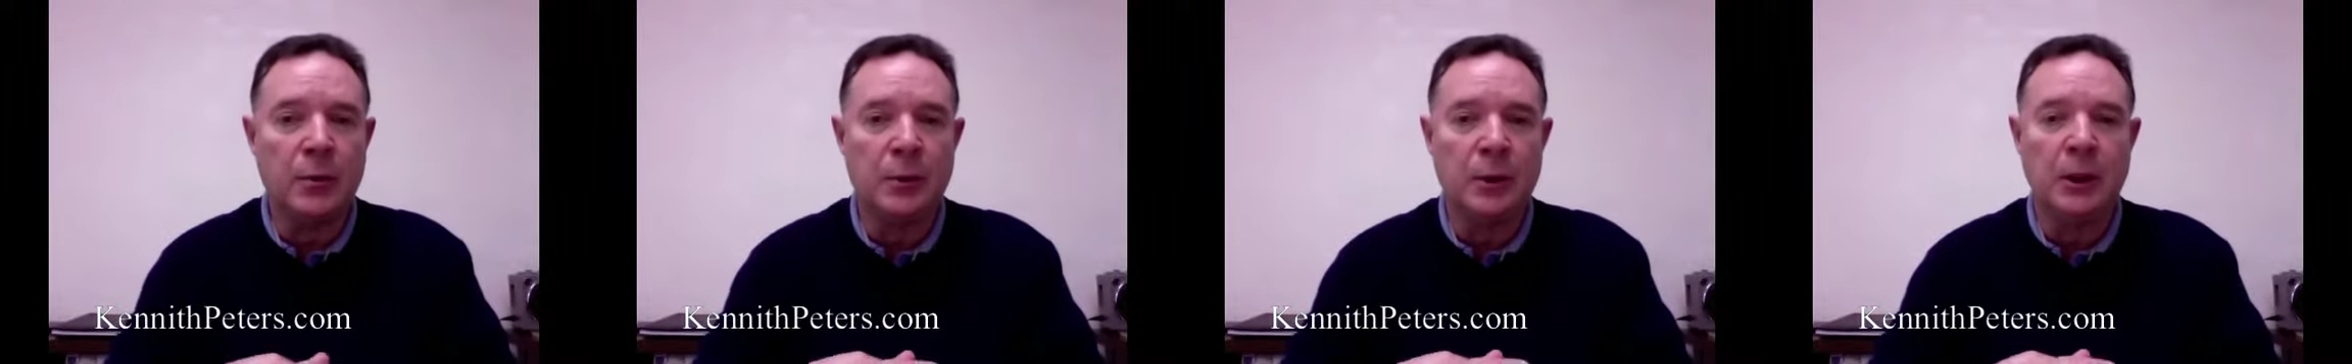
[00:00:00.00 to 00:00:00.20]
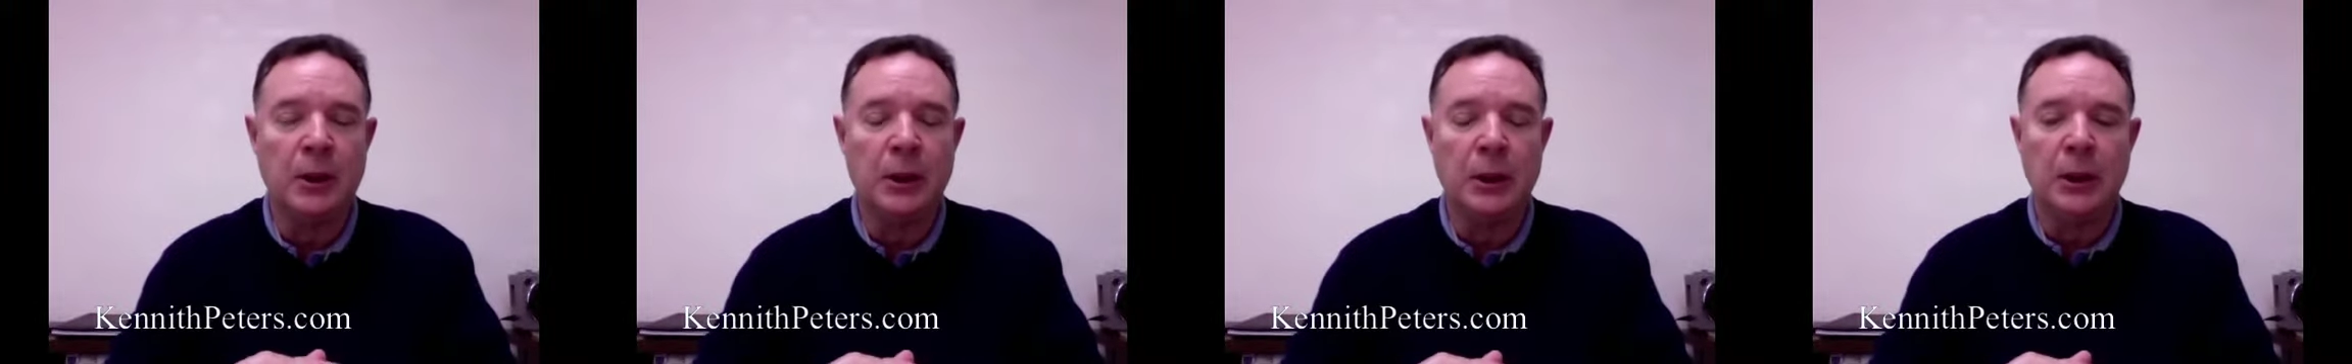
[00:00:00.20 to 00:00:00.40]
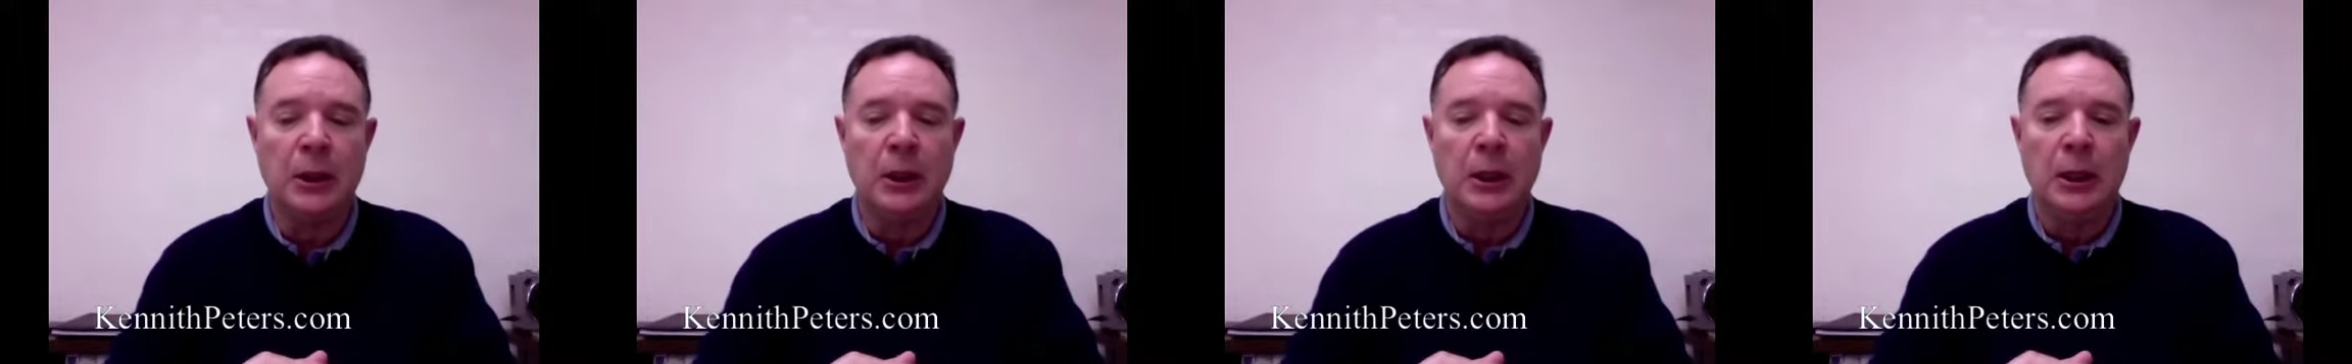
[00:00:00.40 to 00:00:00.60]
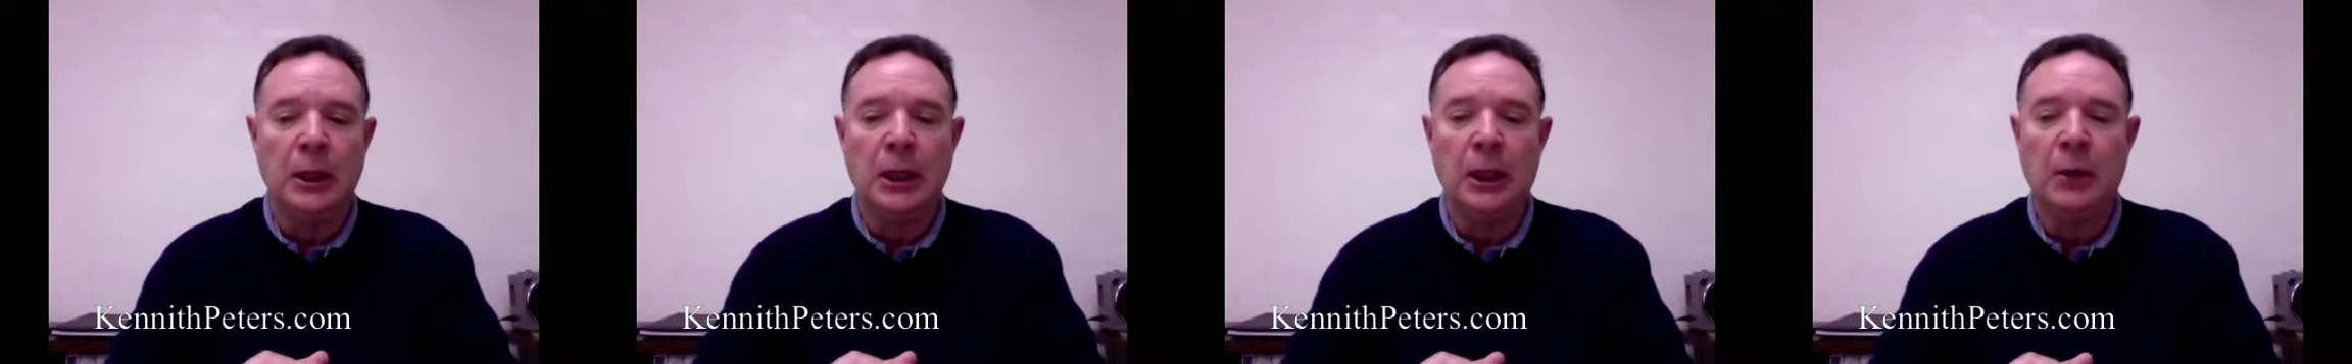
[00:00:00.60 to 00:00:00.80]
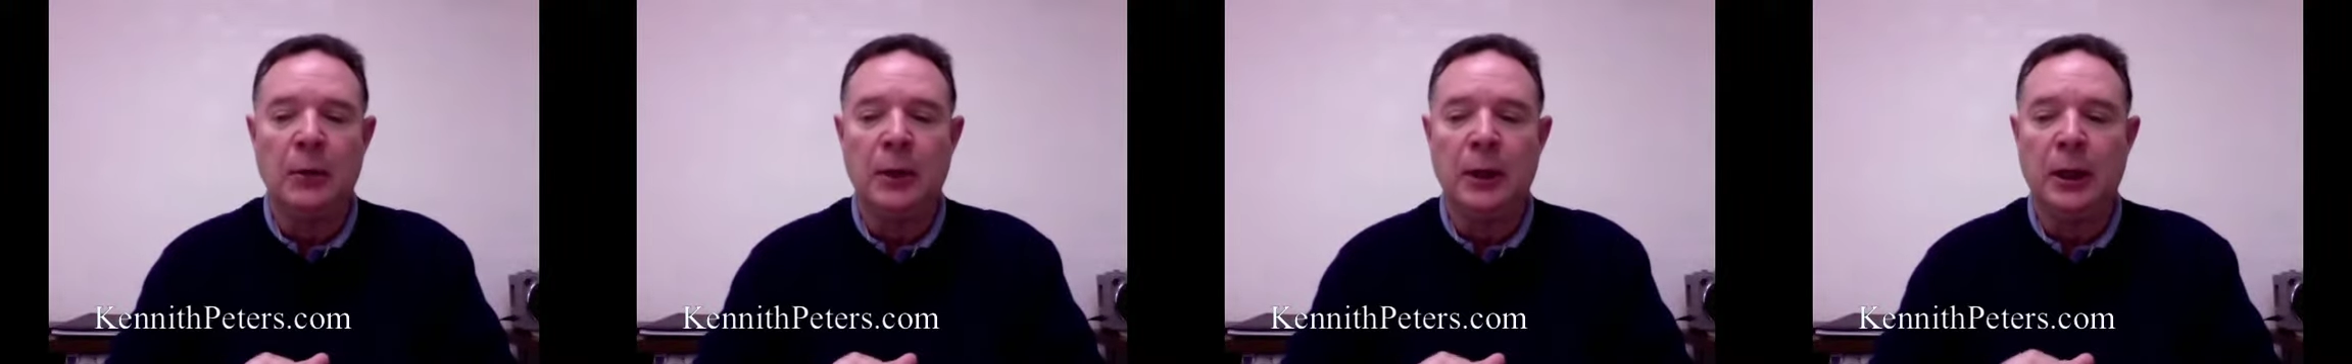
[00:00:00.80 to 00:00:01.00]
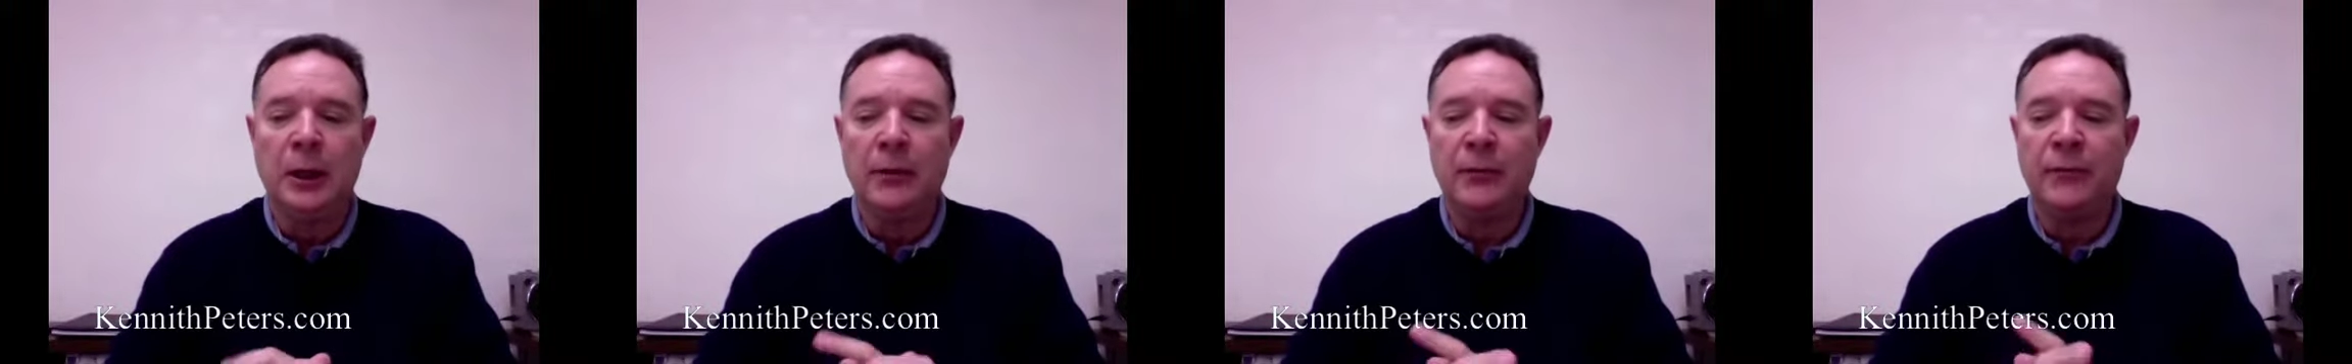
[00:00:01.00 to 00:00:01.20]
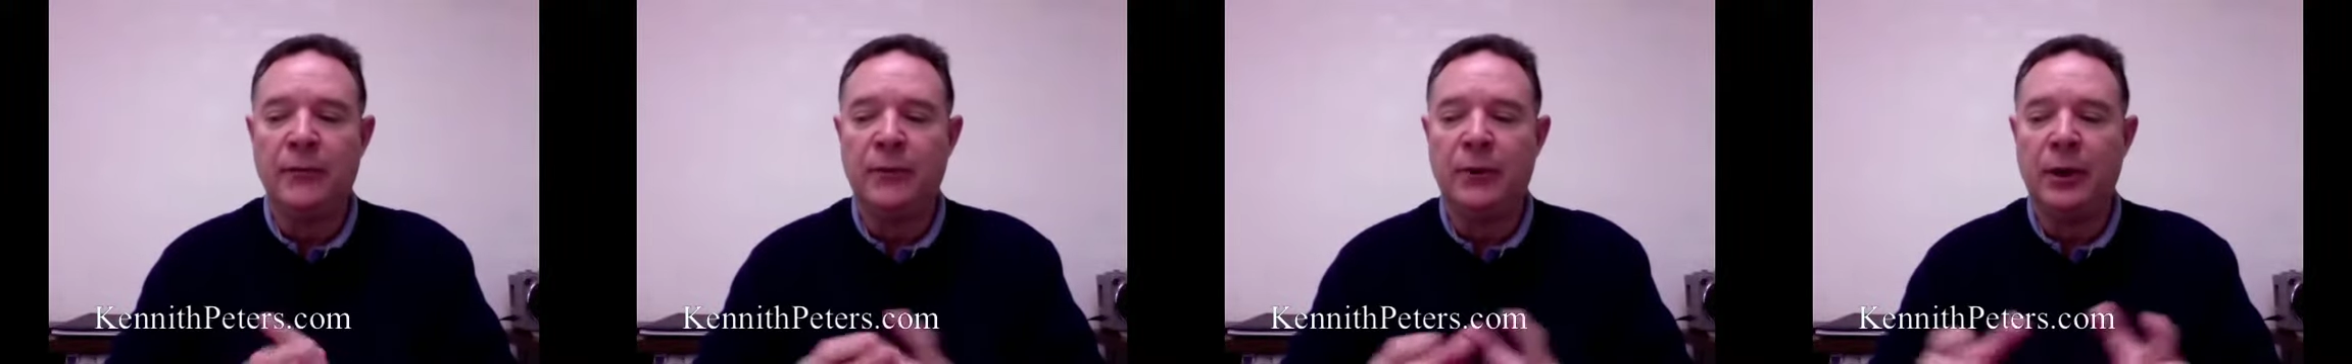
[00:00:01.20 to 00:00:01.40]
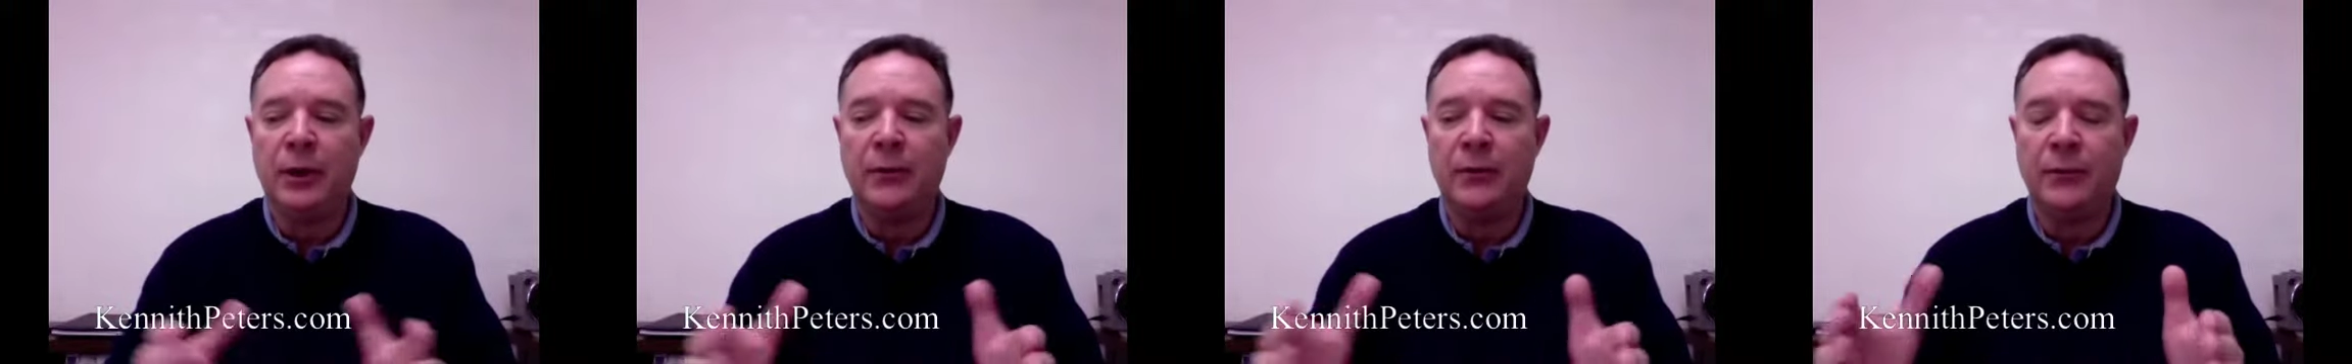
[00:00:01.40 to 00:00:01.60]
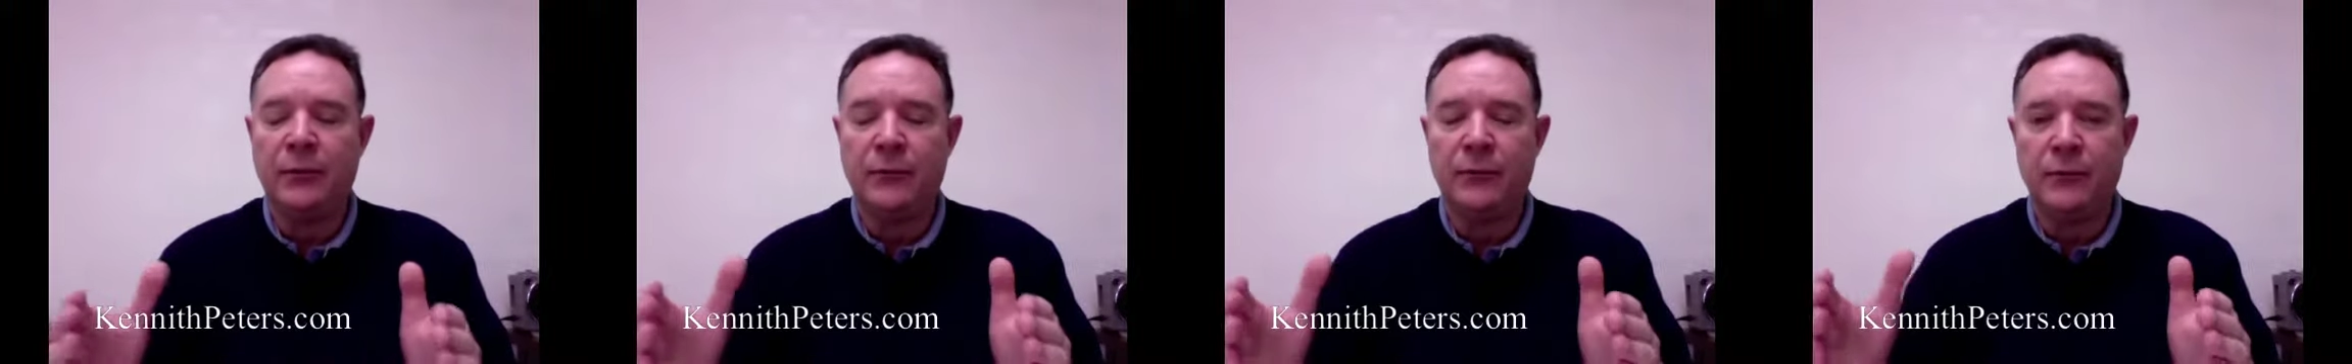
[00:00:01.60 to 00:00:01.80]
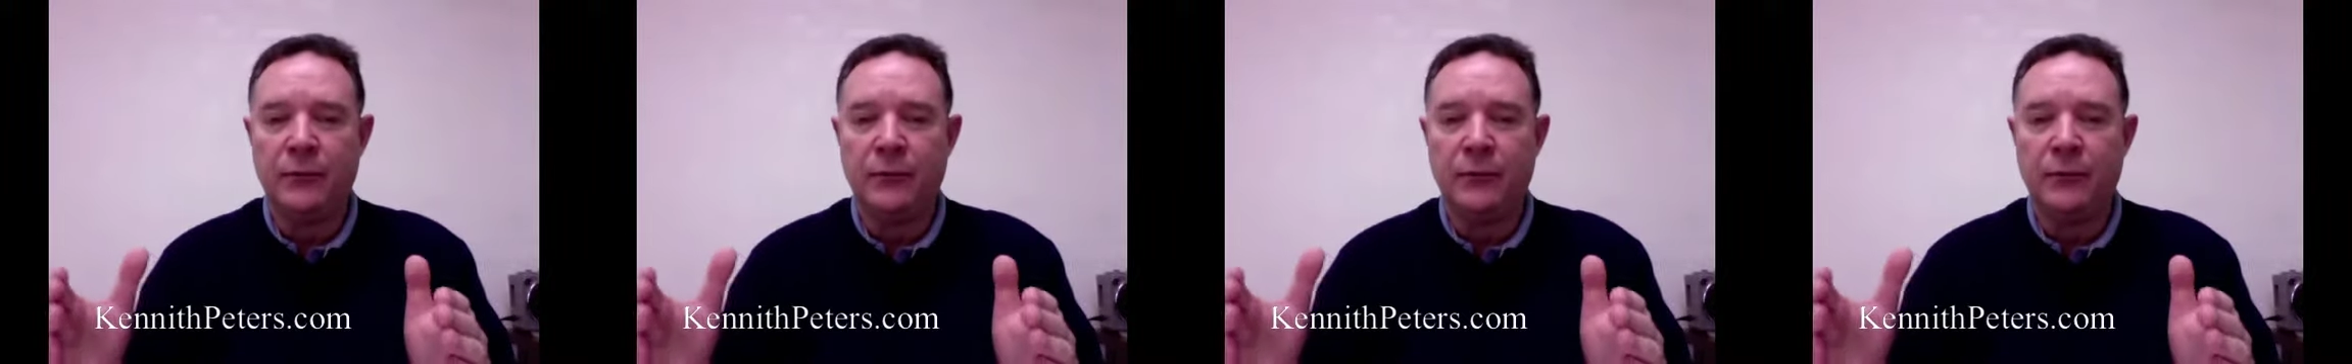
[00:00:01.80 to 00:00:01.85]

But anyway, if